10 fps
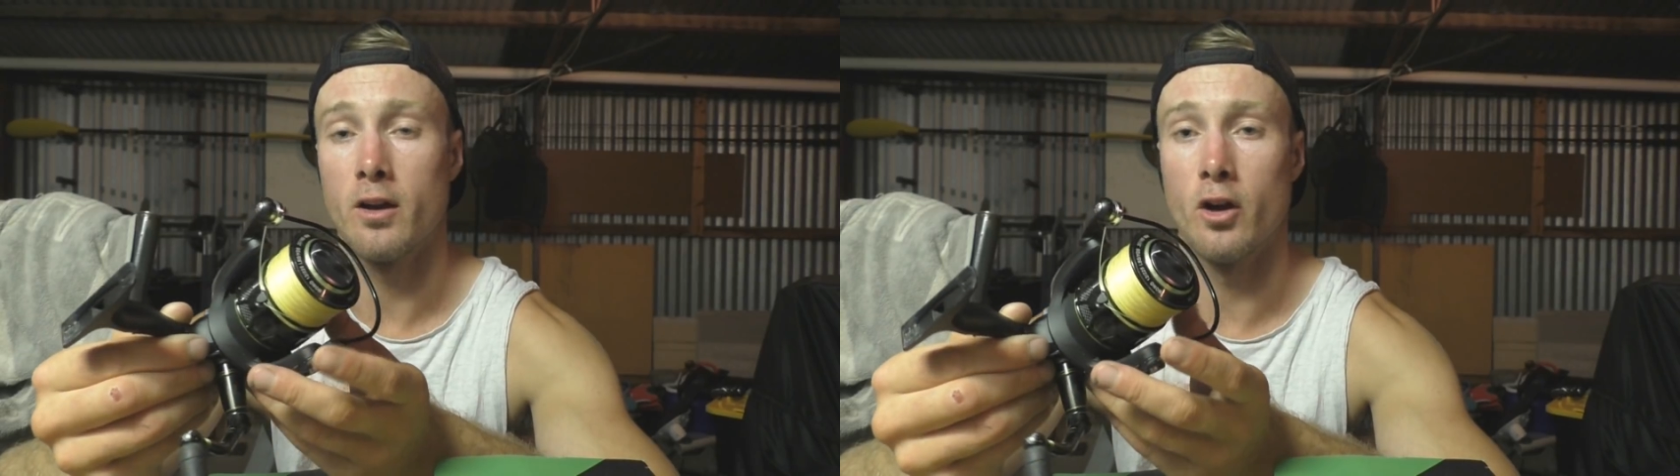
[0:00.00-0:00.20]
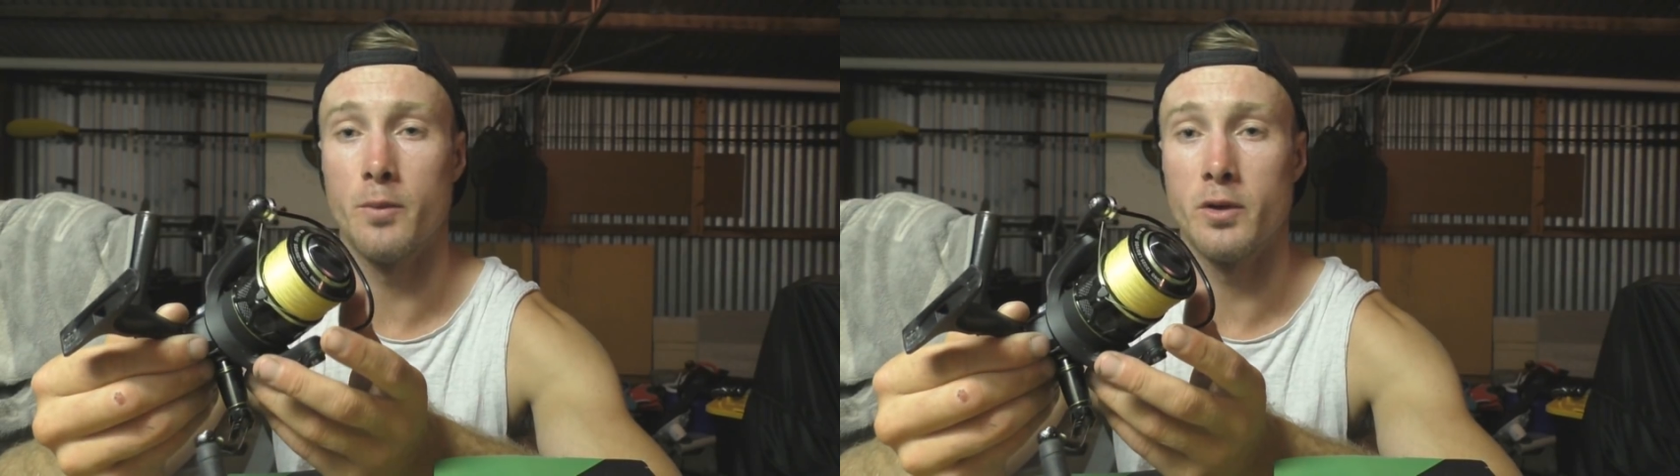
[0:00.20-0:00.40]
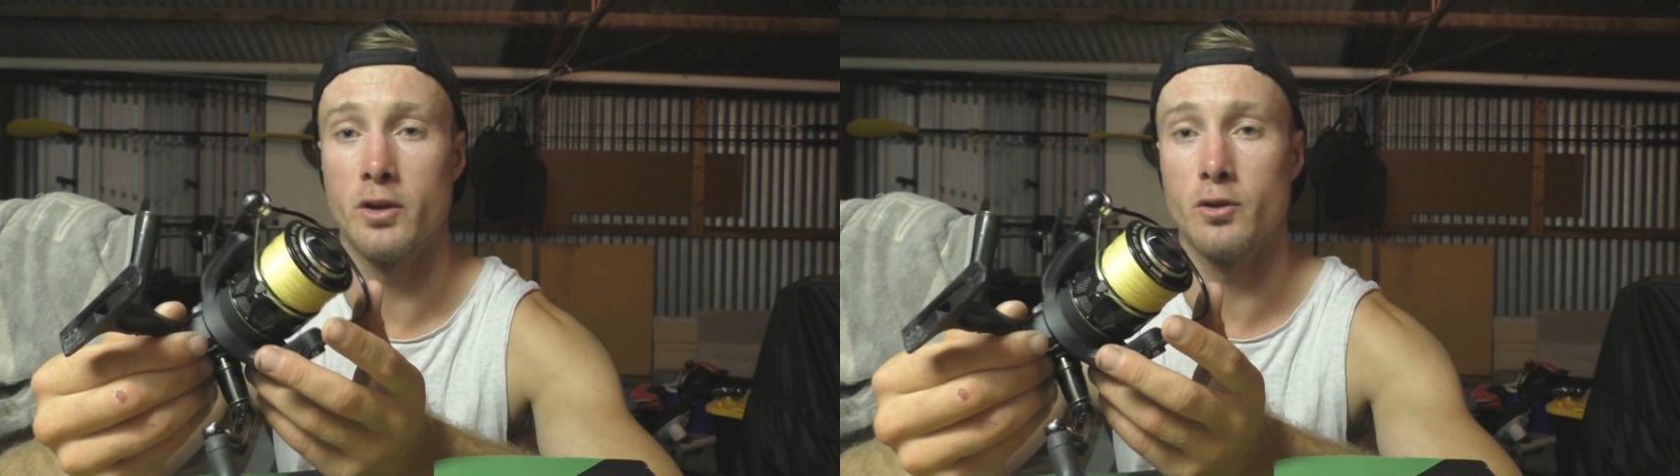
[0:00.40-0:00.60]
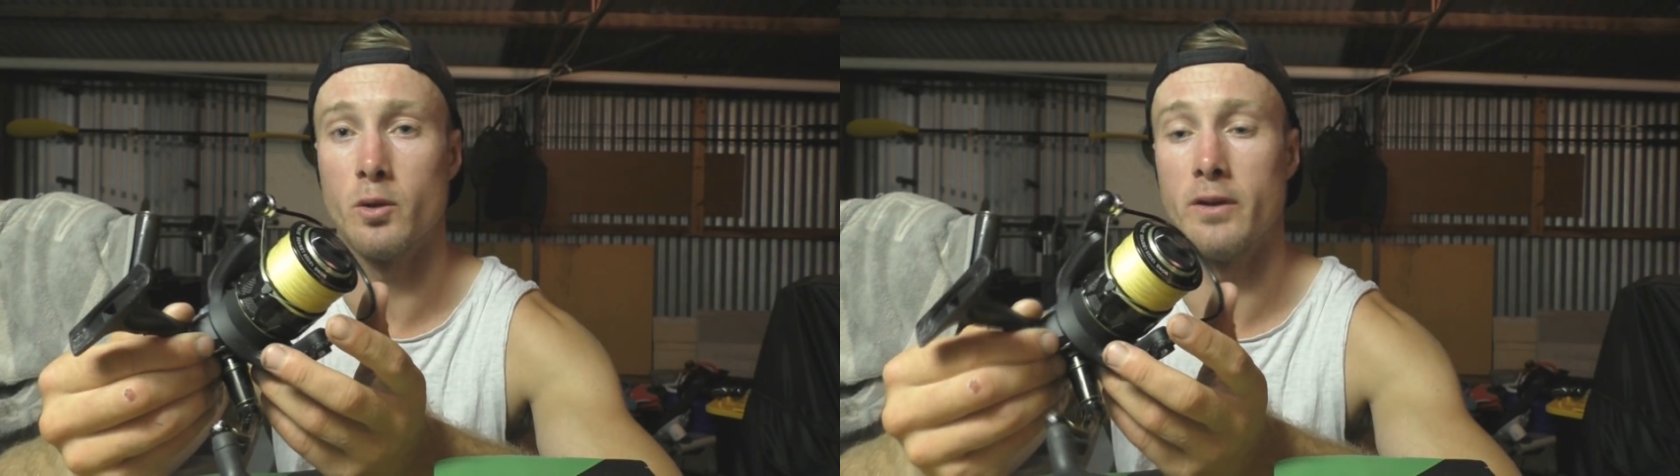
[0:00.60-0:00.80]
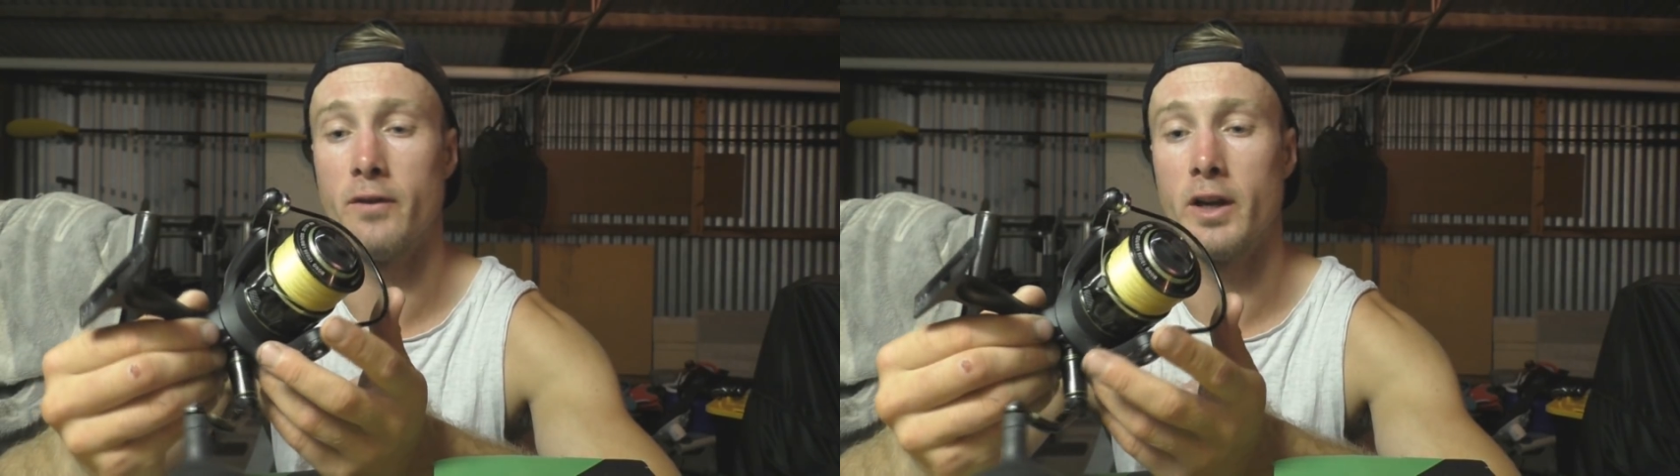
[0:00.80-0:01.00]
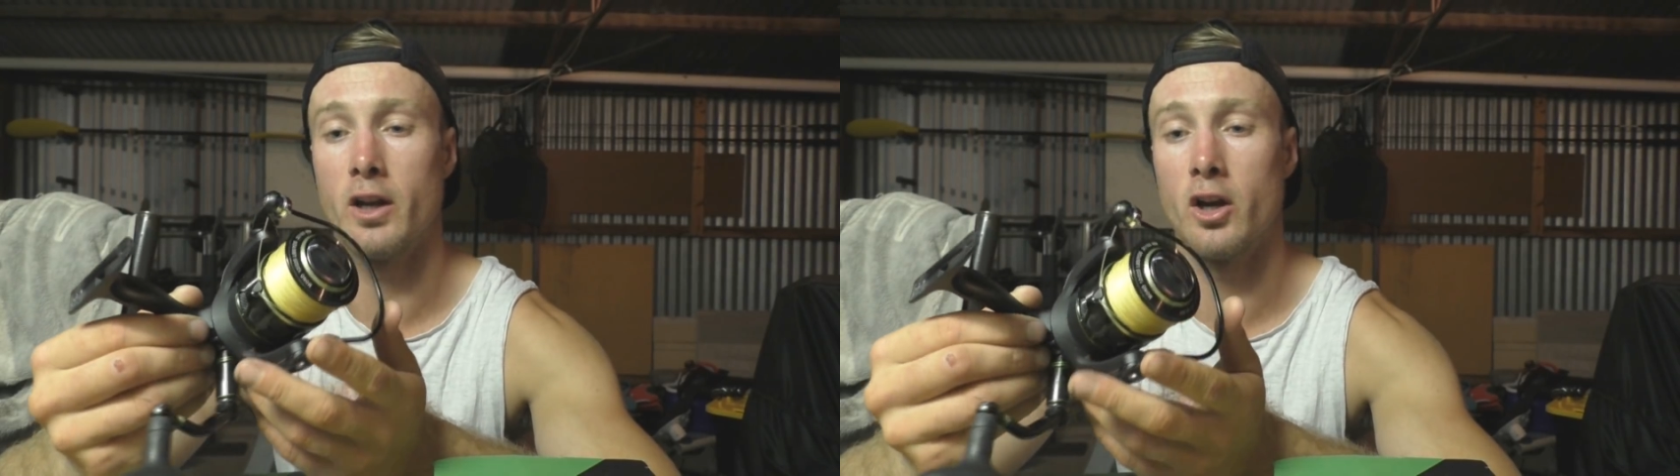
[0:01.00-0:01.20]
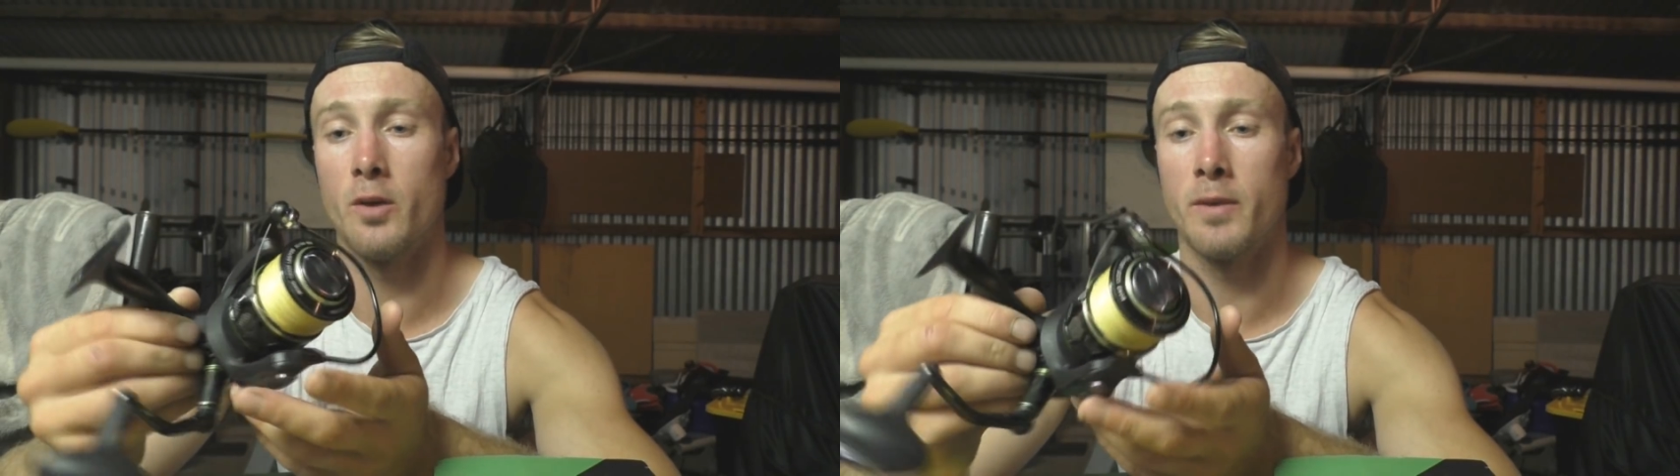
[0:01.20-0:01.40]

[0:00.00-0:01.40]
hope you enjoyed the video.